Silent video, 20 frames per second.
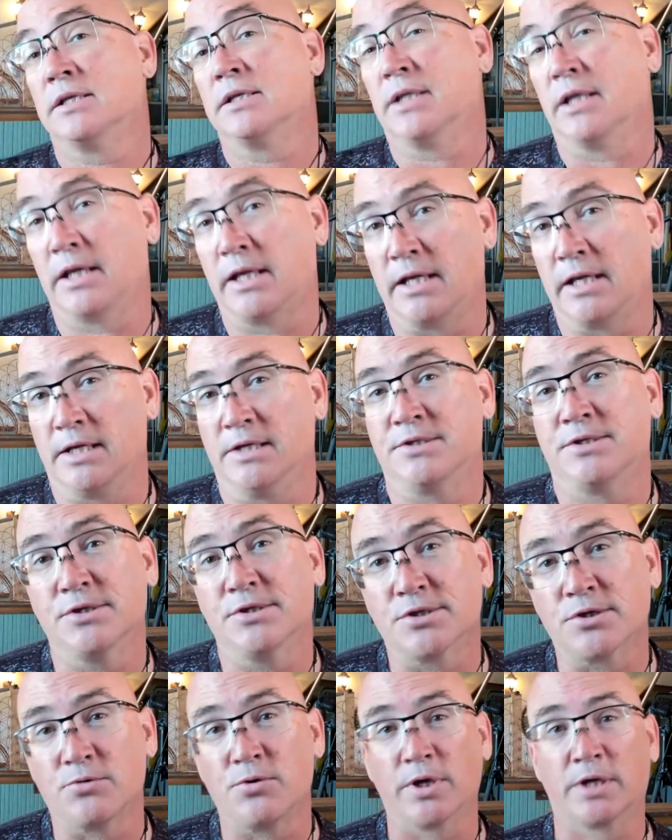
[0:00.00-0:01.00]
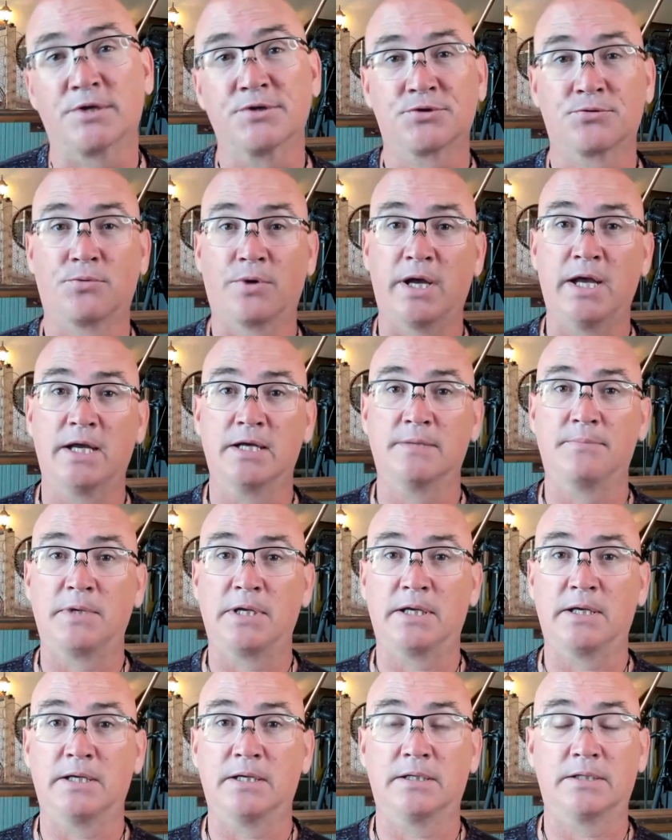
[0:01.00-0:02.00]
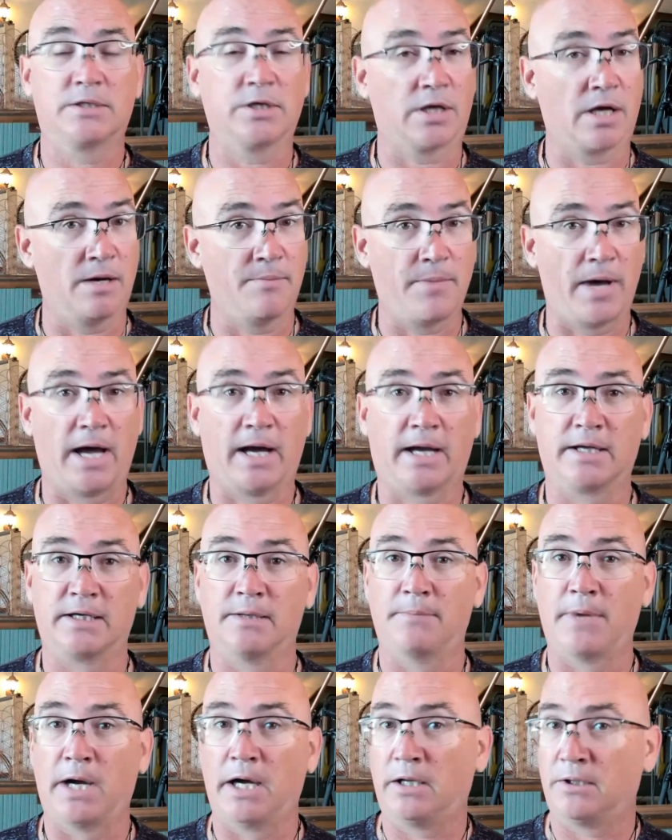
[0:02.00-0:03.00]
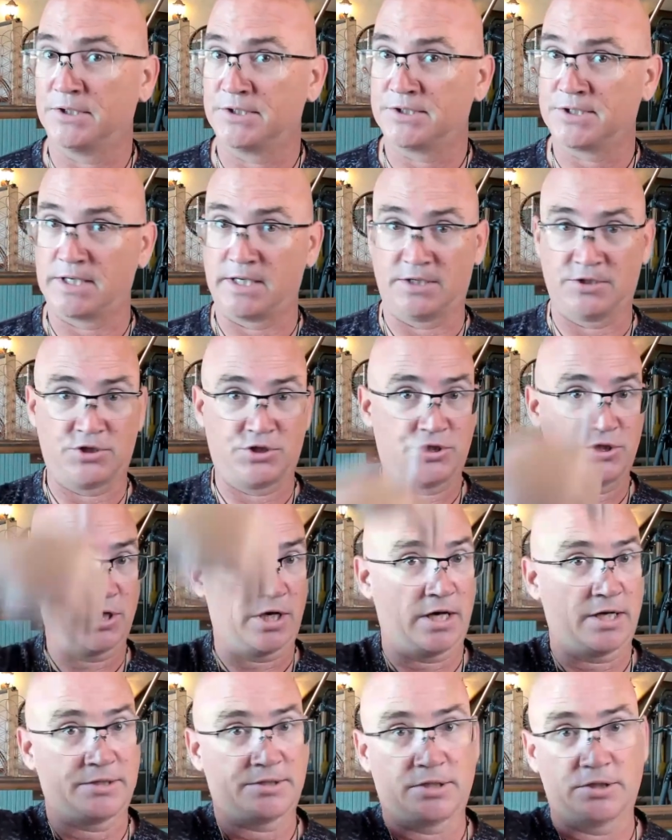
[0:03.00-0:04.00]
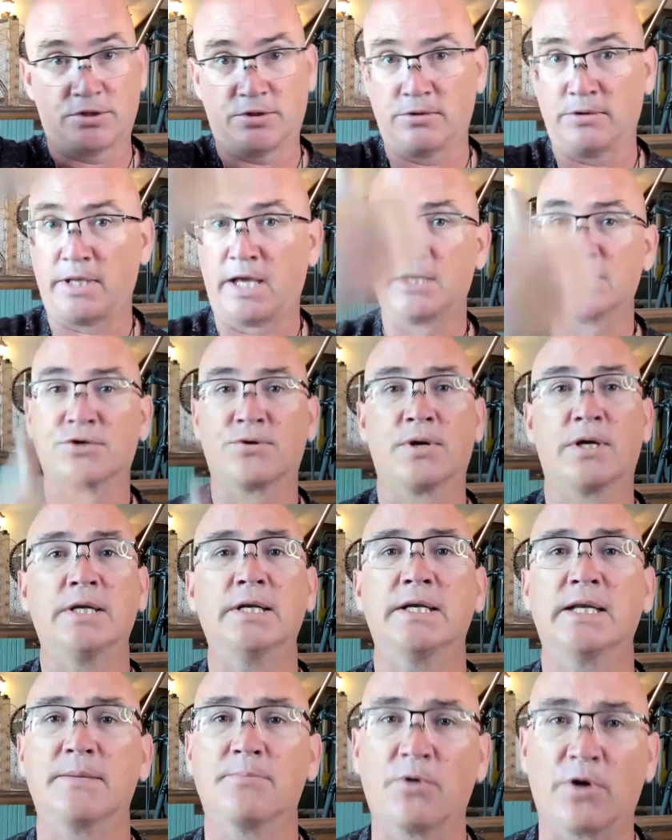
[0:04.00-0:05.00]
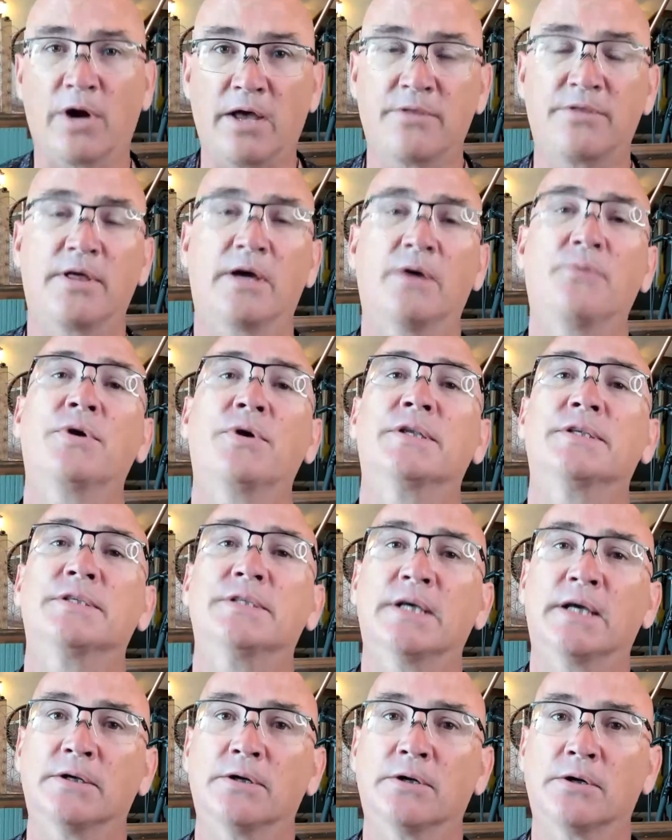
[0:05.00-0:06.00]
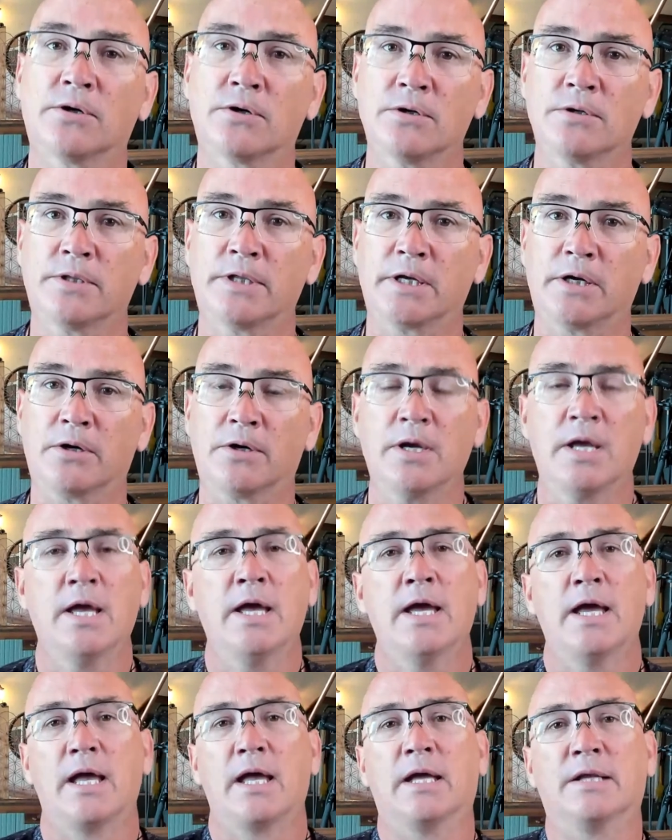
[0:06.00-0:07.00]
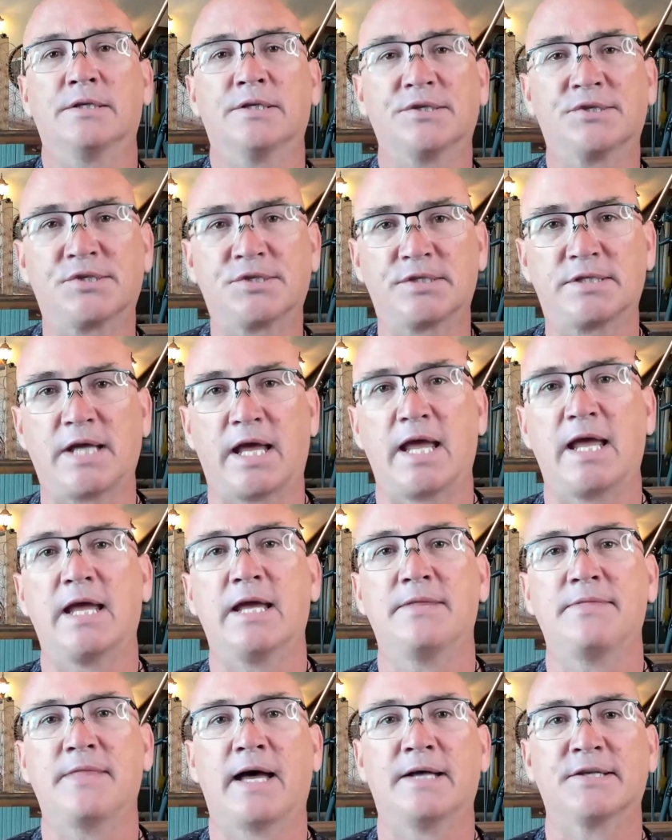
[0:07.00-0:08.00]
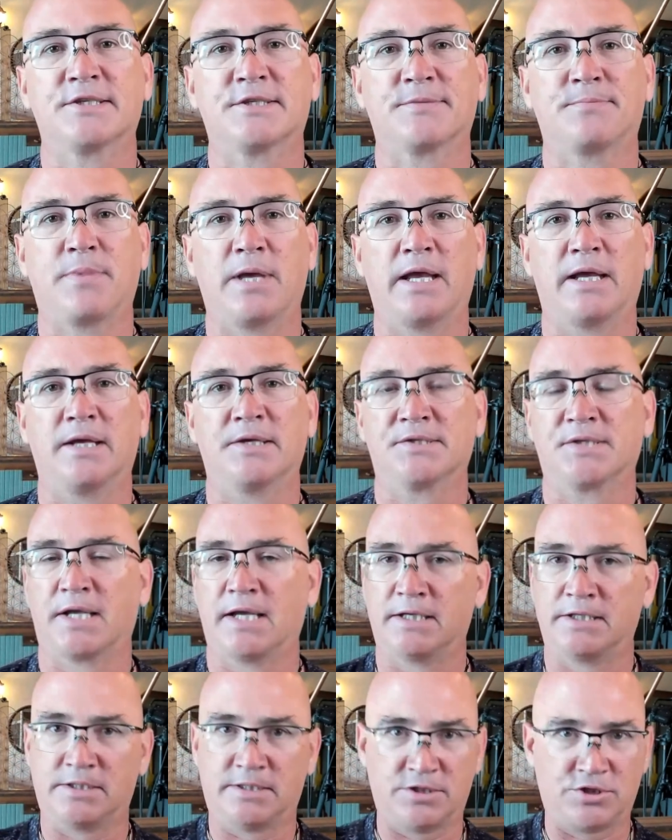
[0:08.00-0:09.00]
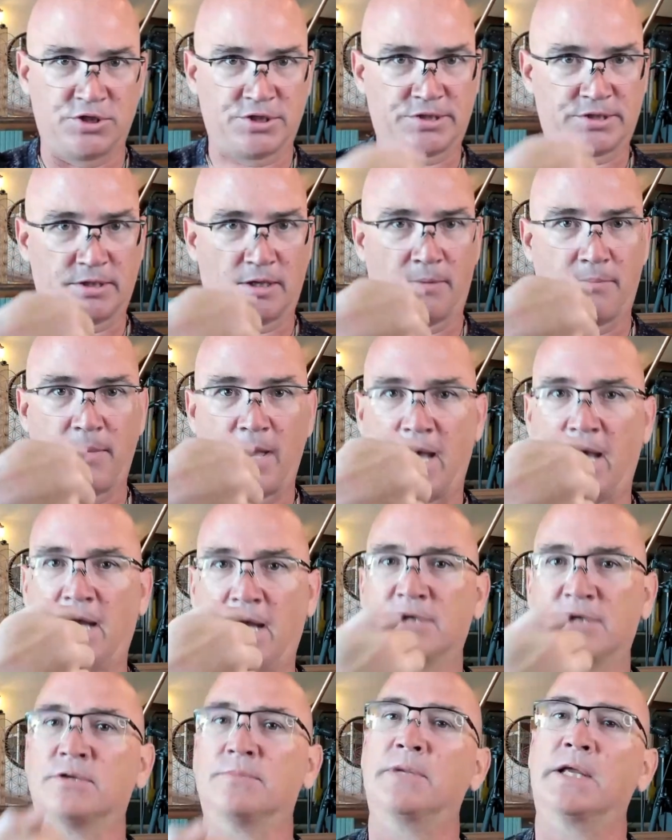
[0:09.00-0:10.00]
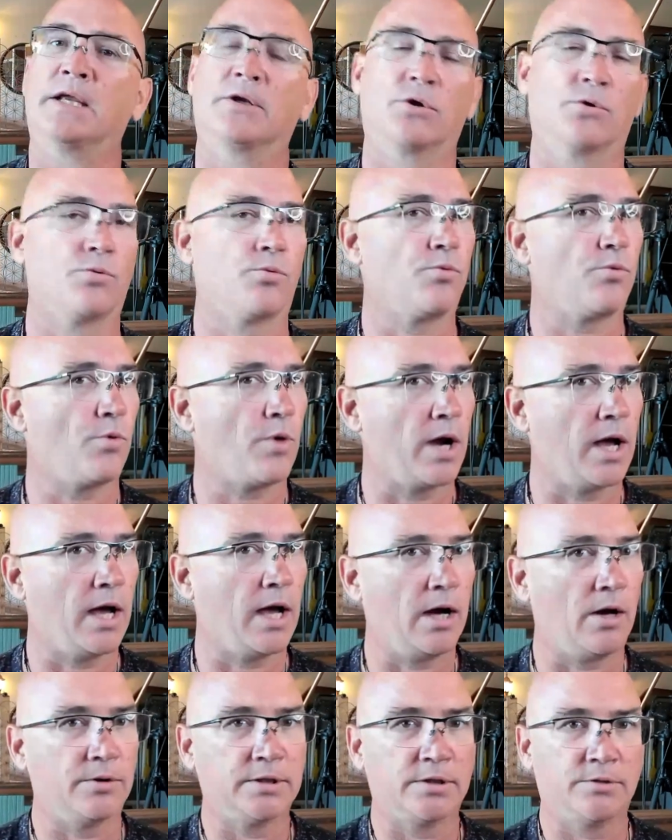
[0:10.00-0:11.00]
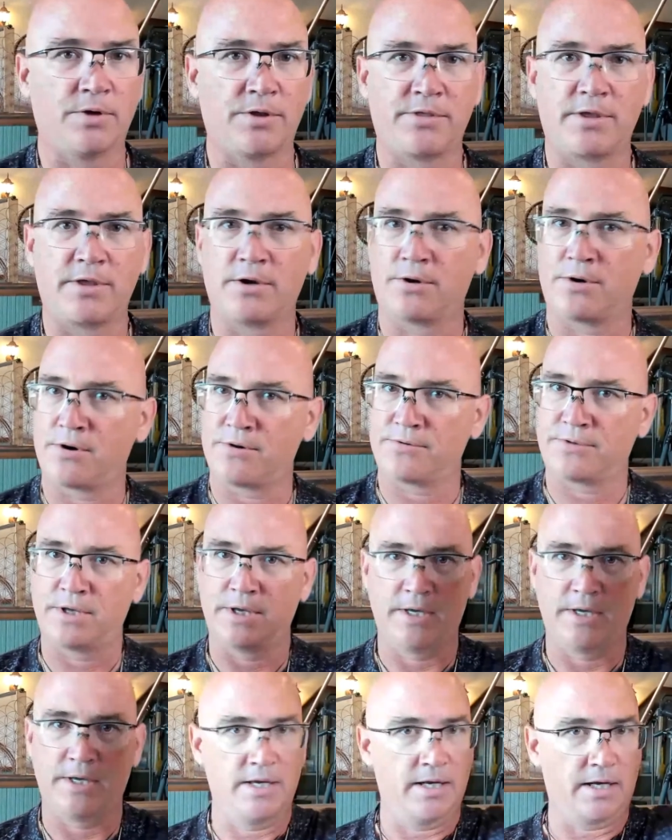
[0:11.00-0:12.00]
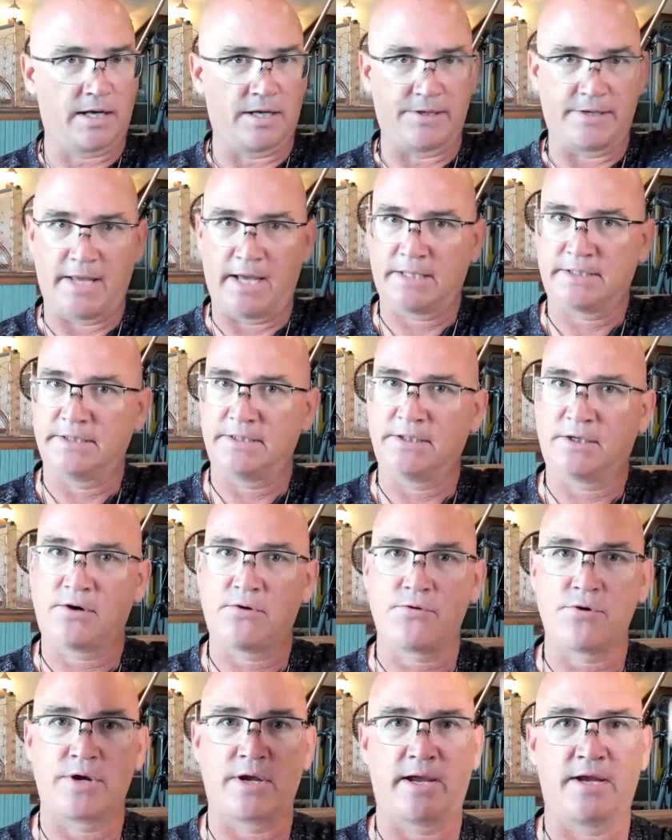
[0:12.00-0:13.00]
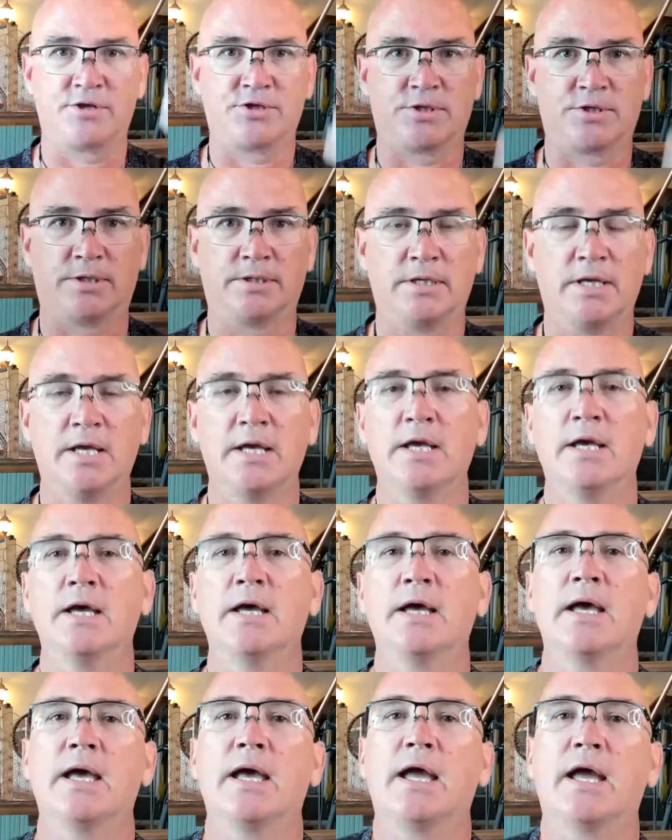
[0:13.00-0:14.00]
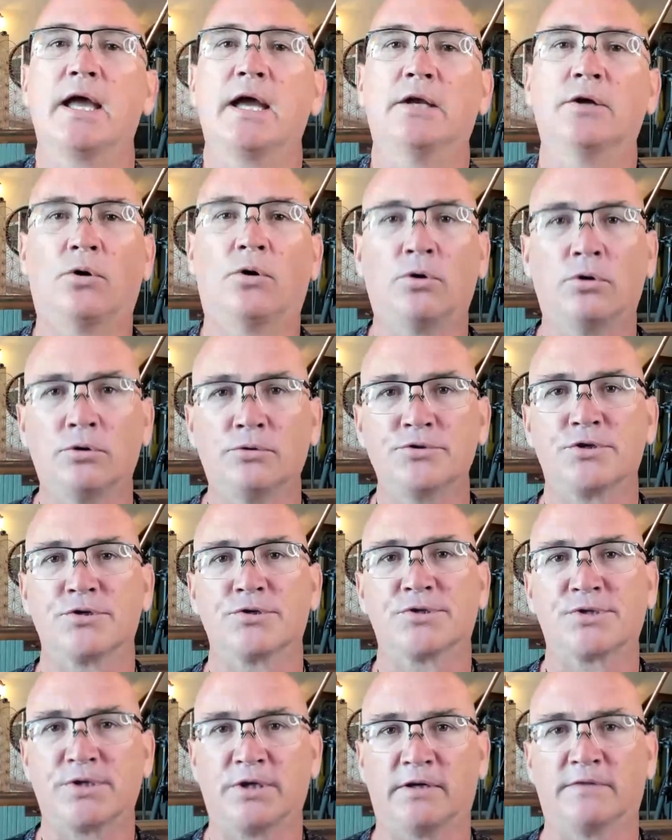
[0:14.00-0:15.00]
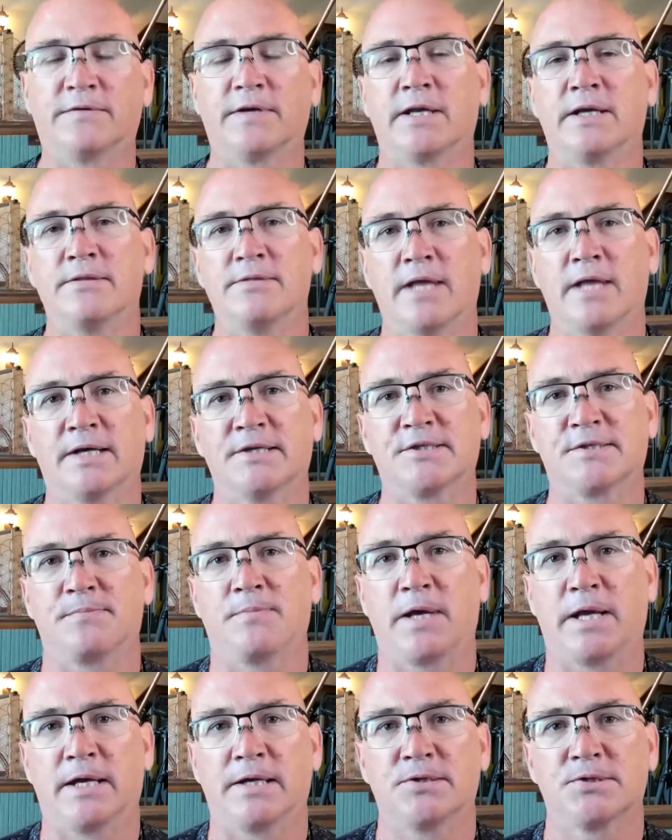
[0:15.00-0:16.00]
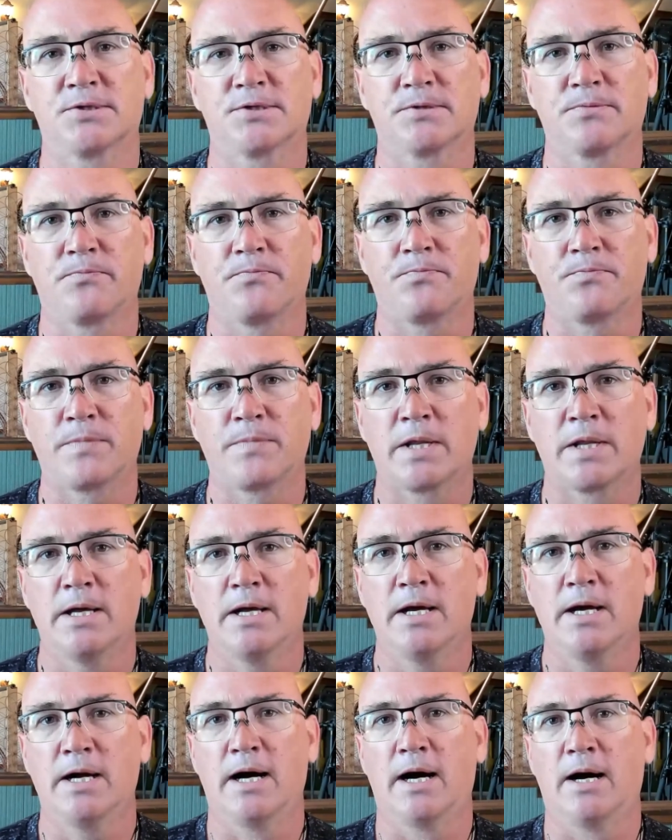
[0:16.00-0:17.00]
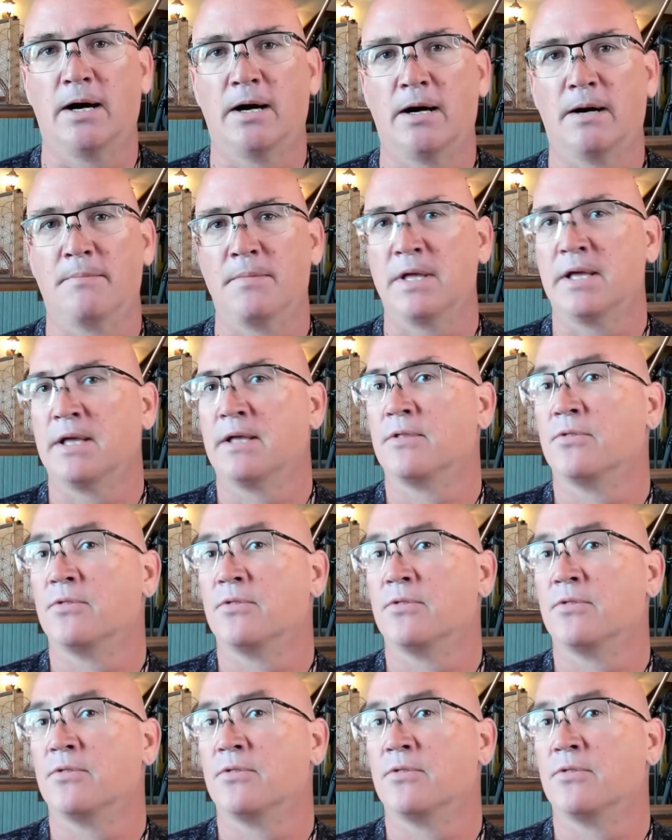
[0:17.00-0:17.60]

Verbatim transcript: the easiest quickest way to be in, to come back into balance is just to do that trinity breath that we did earlier and to stay in that space and to just imagine being grounded with the earth connected to creation and hold yourself in that space um,